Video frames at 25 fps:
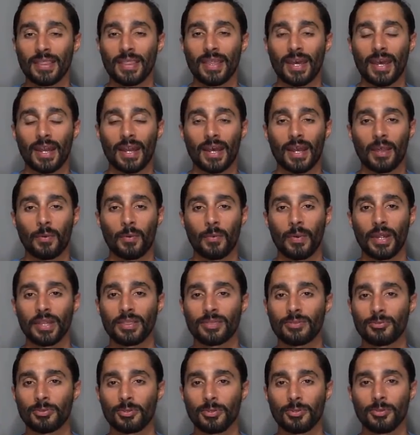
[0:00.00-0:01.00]
that I
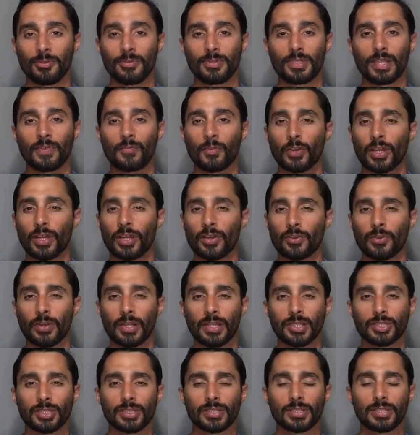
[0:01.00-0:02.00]
went through different
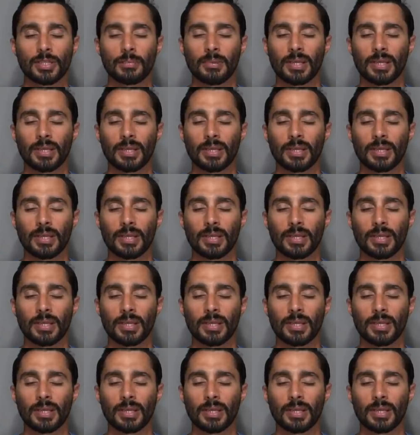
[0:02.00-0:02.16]
iterations.